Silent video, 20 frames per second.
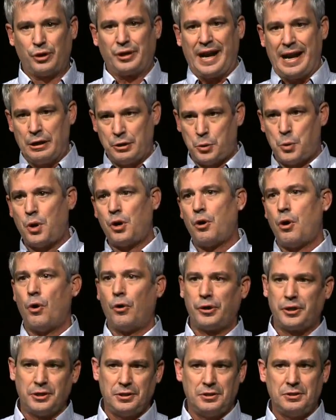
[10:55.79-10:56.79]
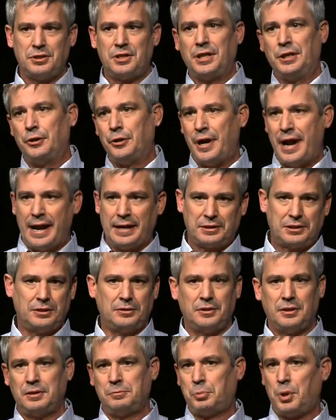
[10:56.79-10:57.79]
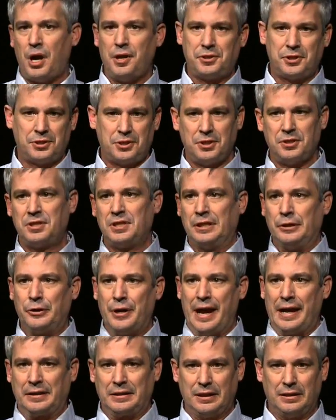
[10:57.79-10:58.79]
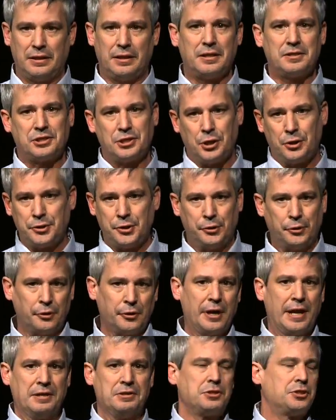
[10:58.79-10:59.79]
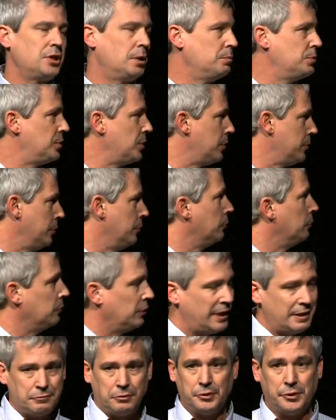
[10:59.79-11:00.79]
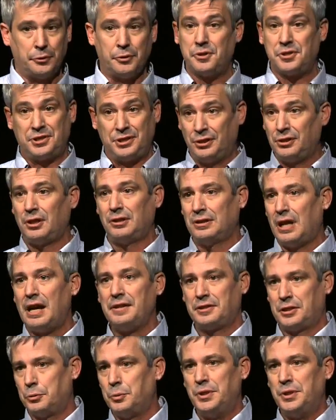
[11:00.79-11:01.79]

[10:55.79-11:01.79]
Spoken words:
How do our organs interact and the processes interact at a cellular and subcellular level? There's still a lot that we